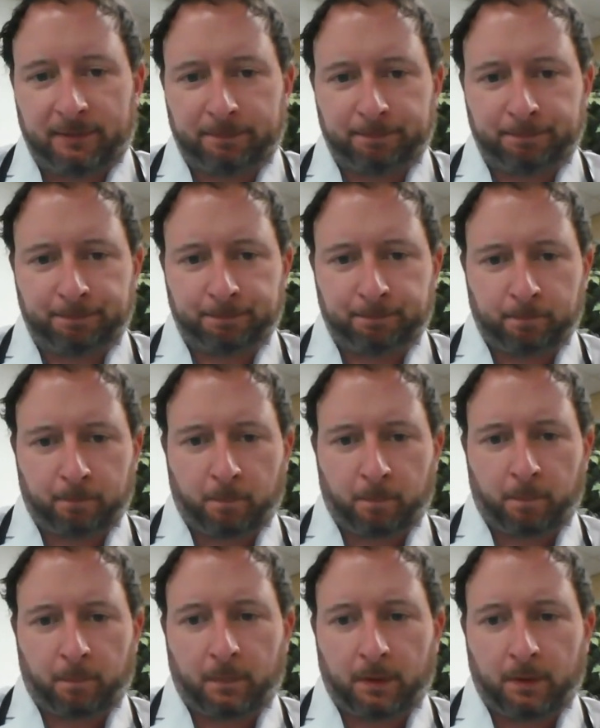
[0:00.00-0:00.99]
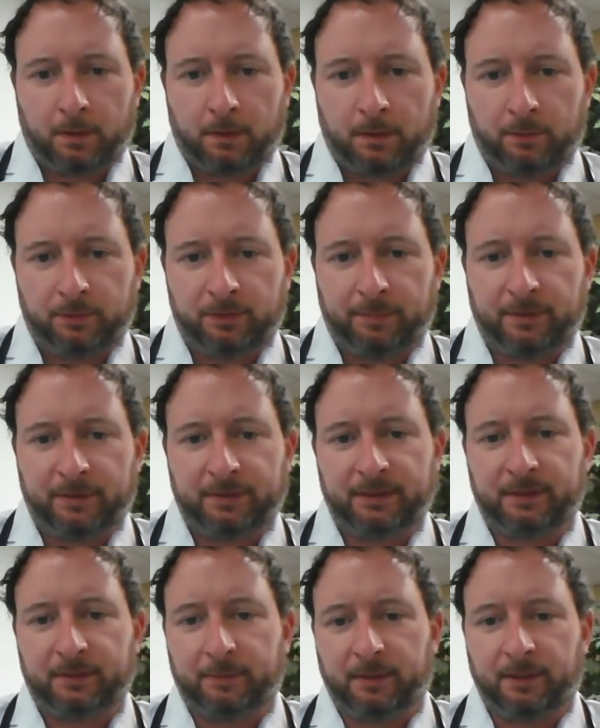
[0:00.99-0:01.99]
It was a
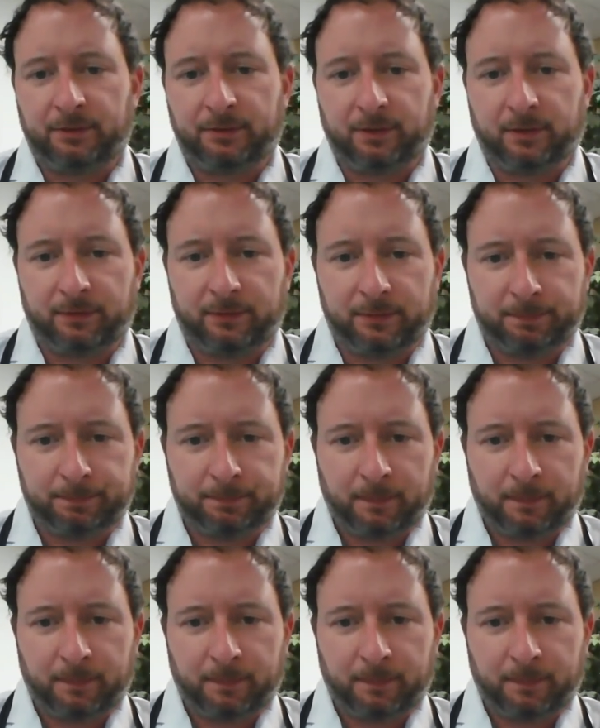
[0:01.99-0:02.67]
busy admitting shift,